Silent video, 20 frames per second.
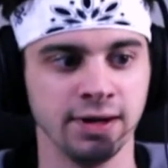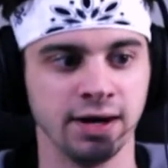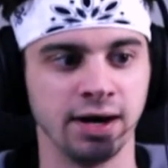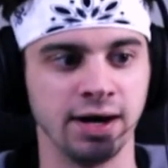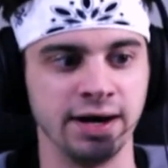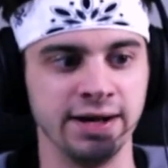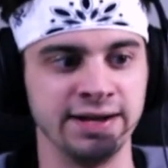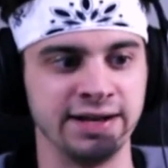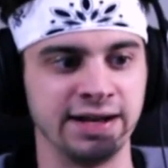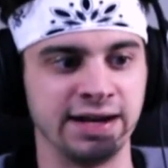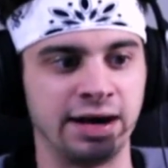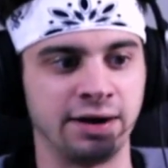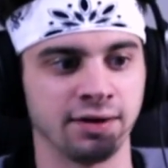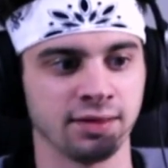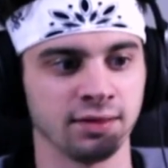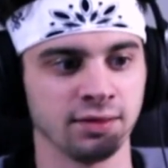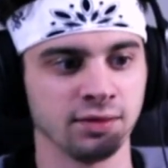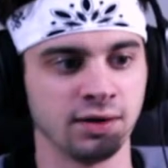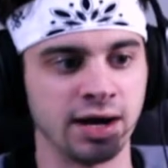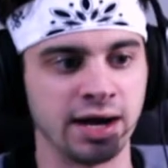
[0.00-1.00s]
in and out of
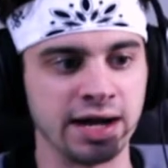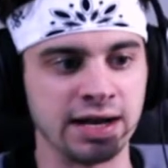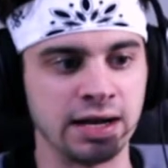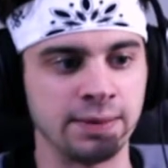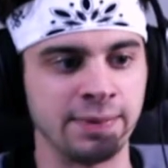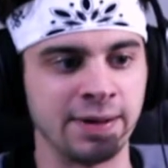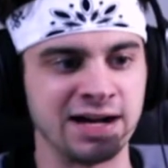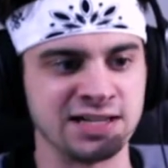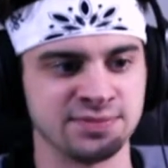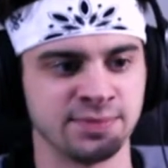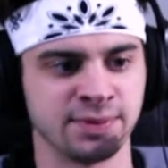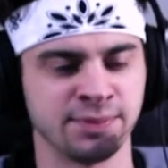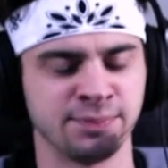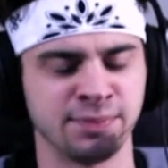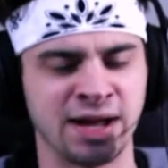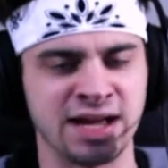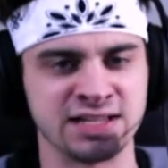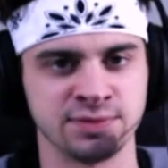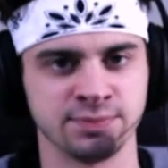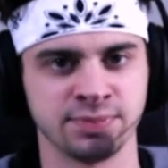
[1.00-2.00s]
the lineup.
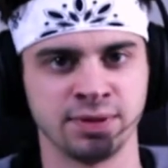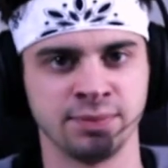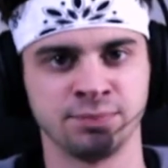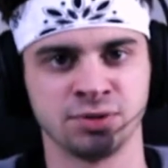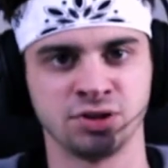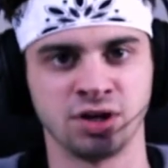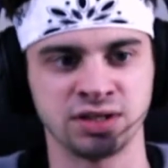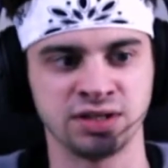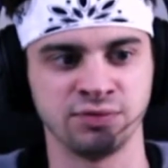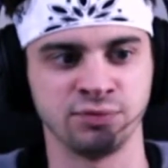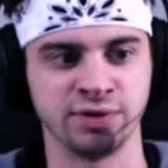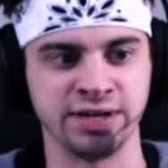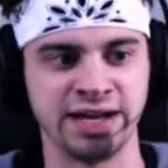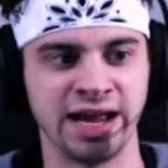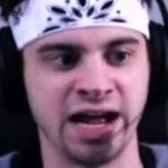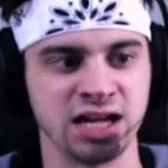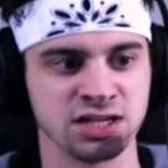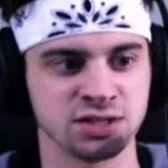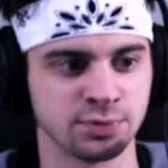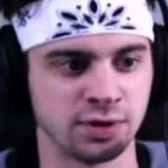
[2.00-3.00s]
Hasn't been productive when he
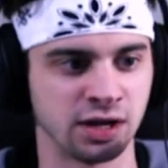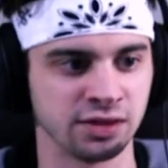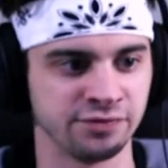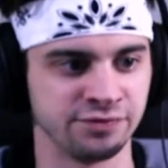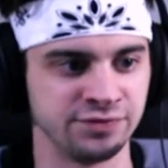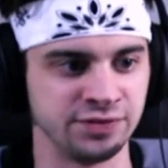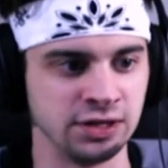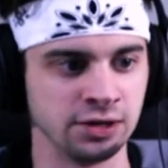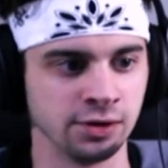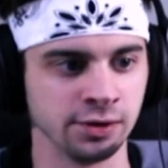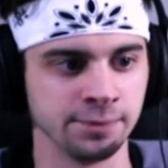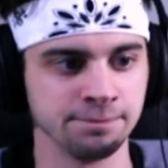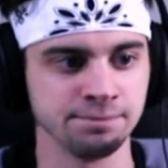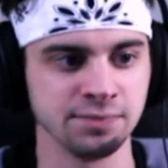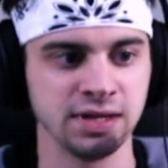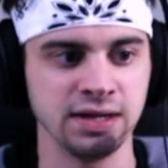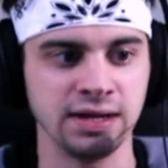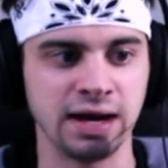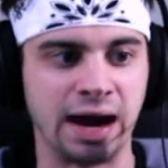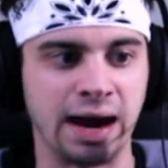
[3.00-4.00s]
has been on the field.
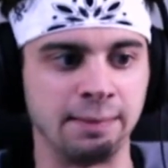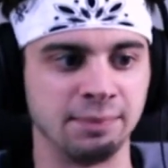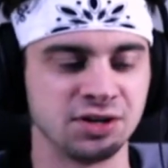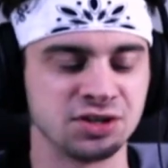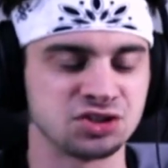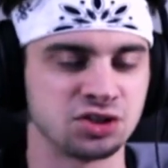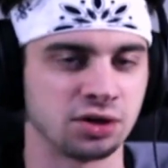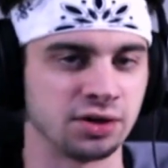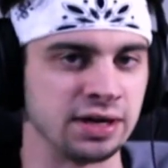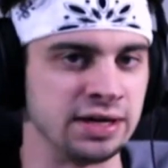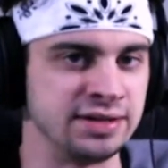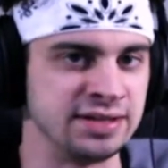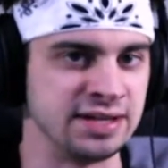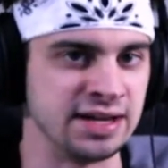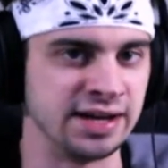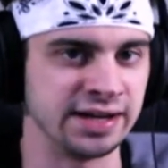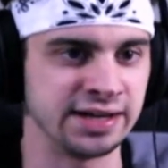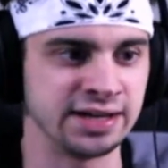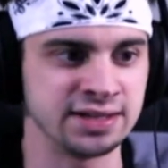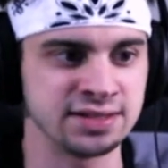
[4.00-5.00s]
I'm going to start T.
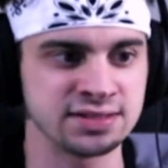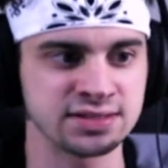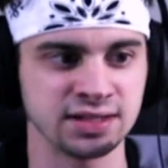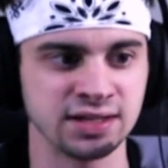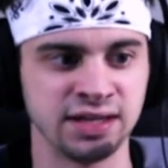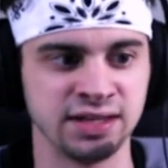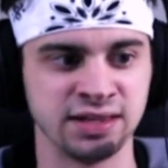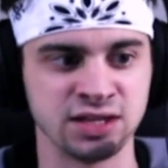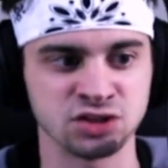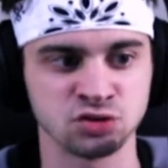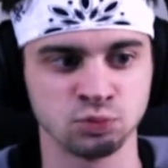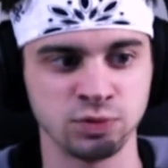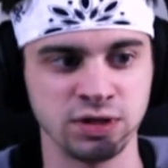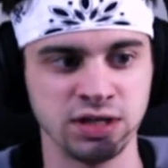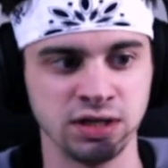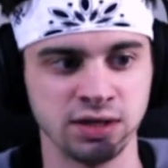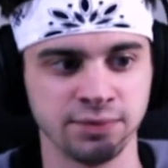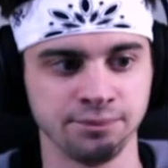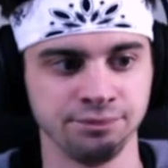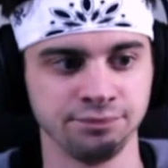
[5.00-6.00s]
Higgins this
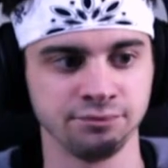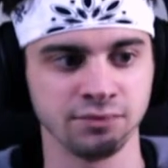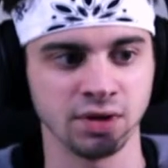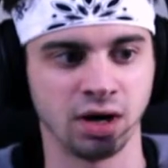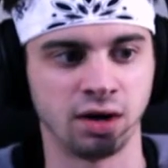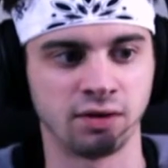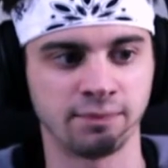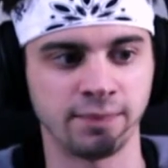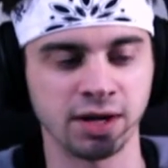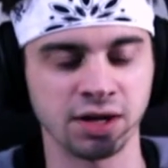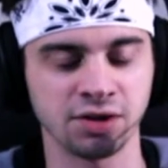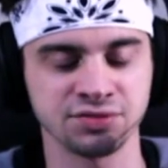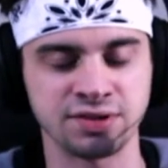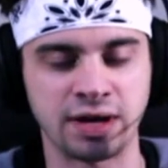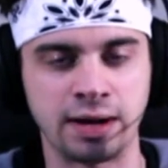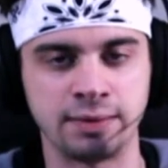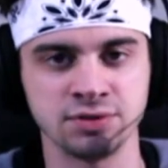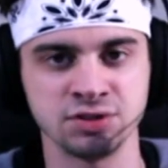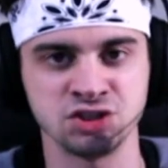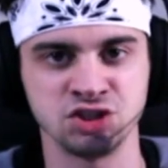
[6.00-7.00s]
week or Michael
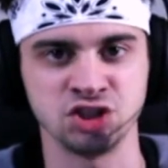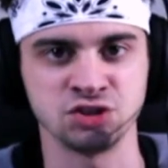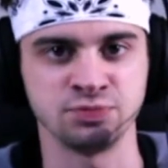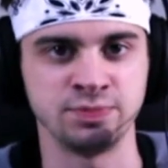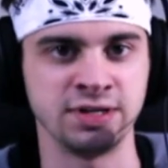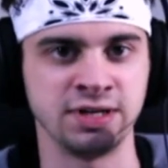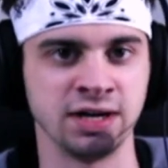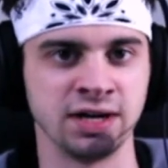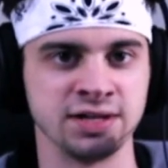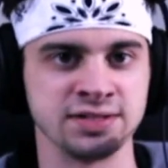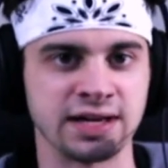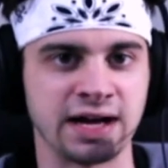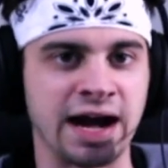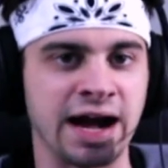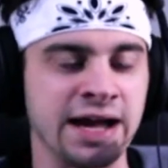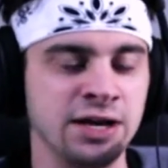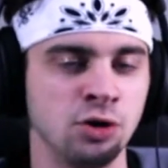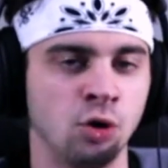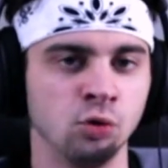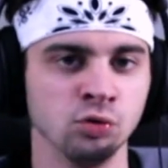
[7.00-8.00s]
Thomas just because
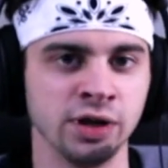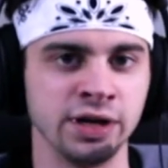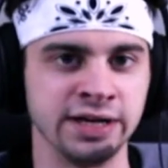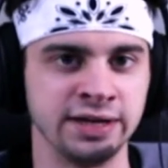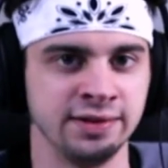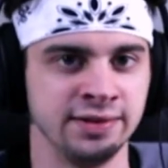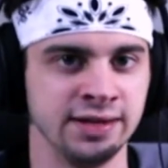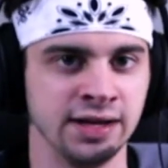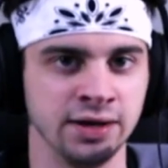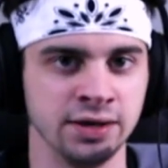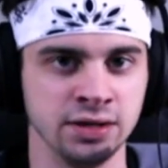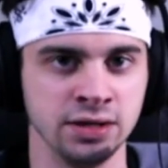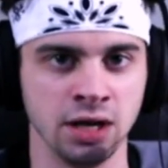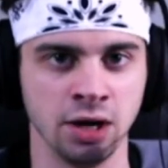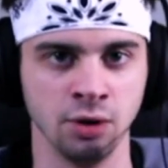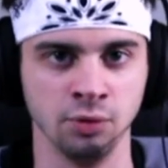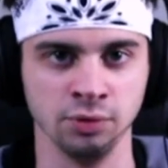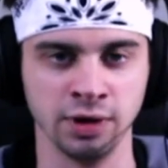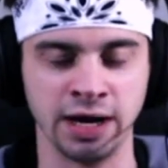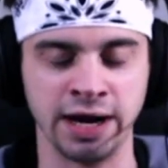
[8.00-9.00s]
I don't like the
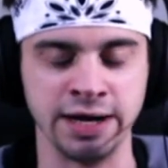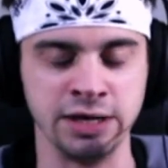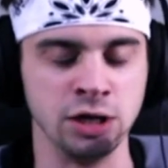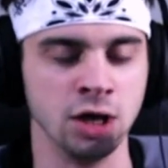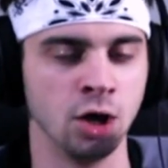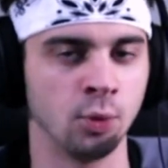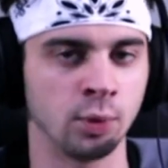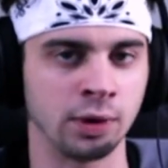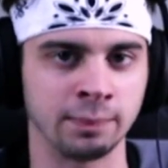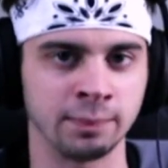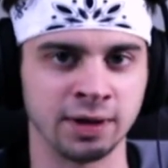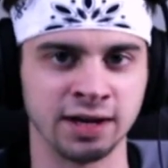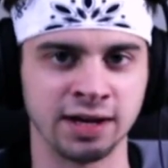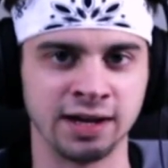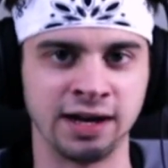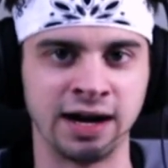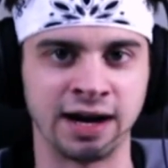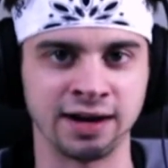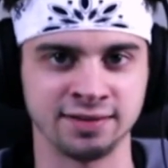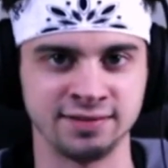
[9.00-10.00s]
unknown. I know what I'm going to
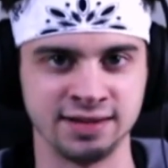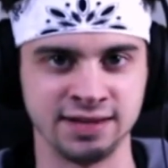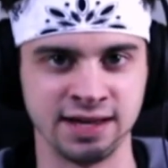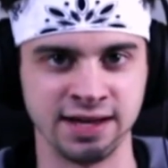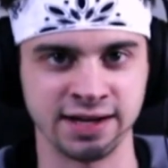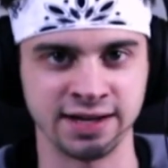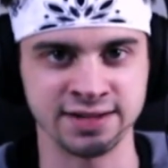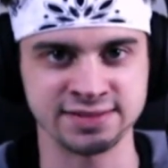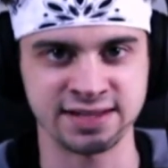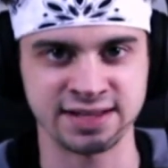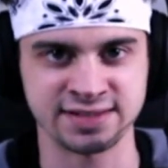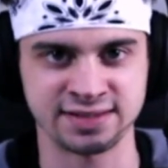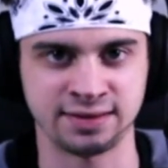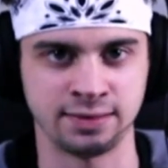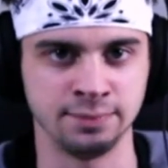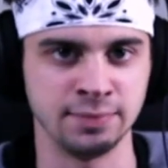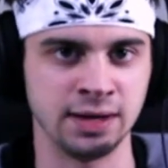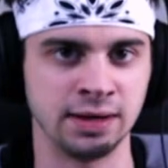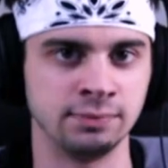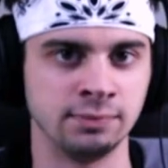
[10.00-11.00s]
get out of T. Higgins. That's at a
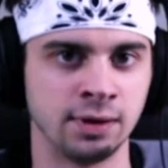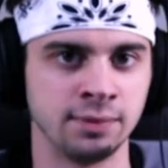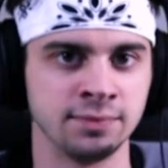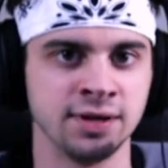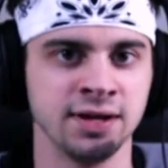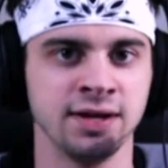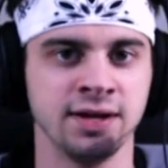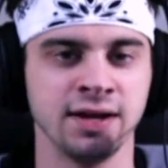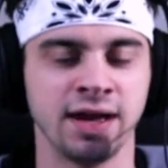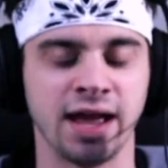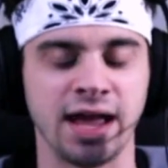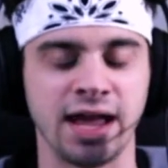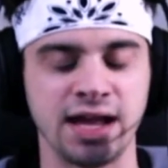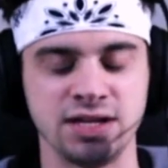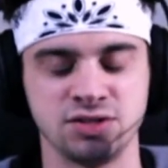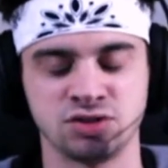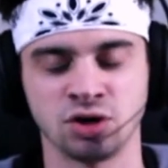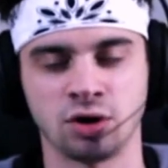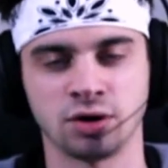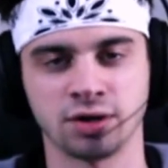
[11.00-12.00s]
minimum
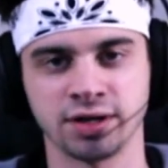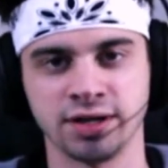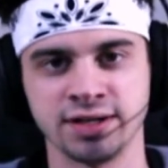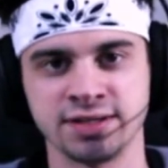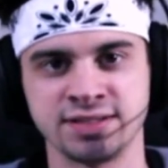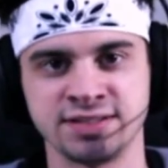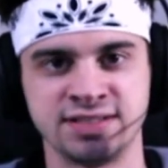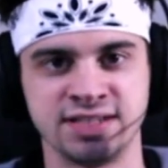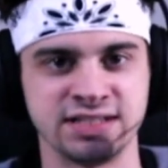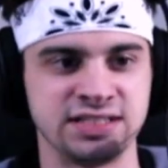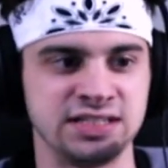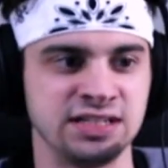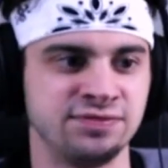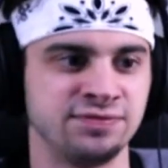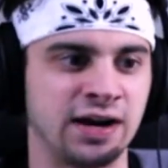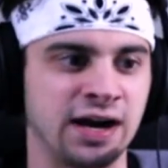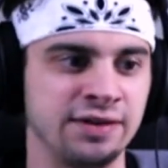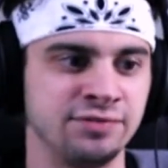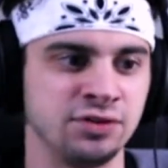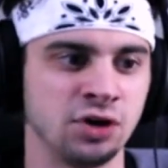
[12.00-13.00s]
8 targets,
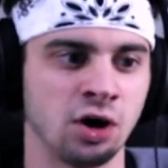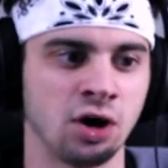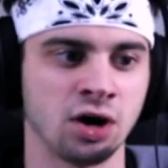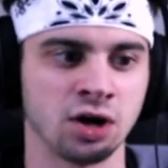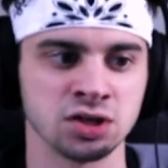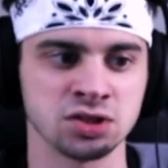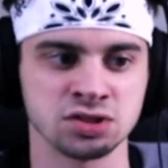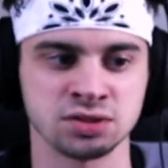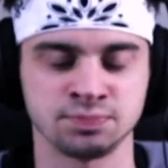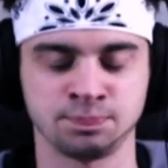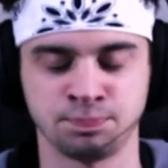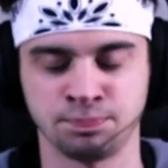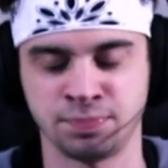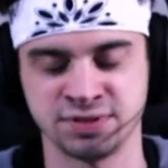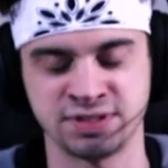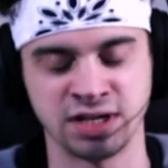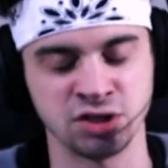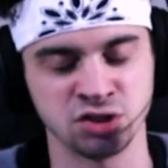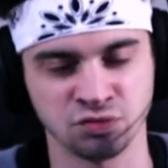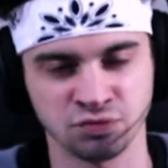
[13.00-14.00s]
65 yards,
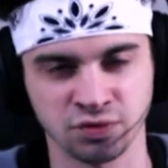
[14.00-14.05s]
potential